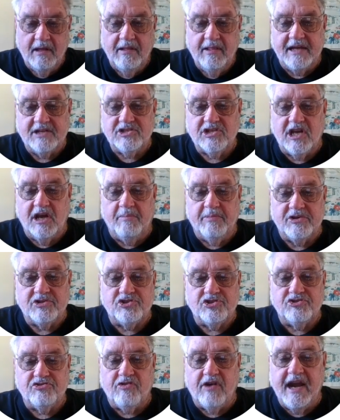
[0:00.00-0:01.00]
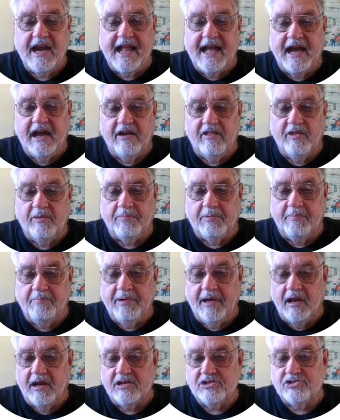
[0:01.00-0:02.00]
That's coming straight out of the
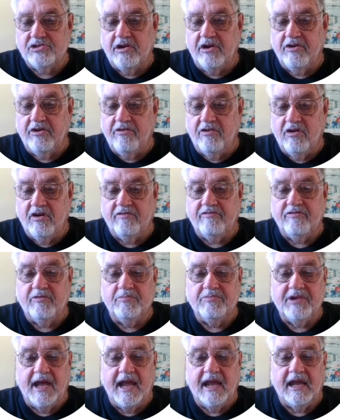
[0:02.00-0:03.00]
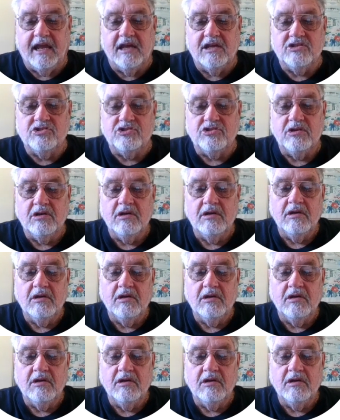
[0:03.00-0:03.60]
propellants that are drawn from tankage.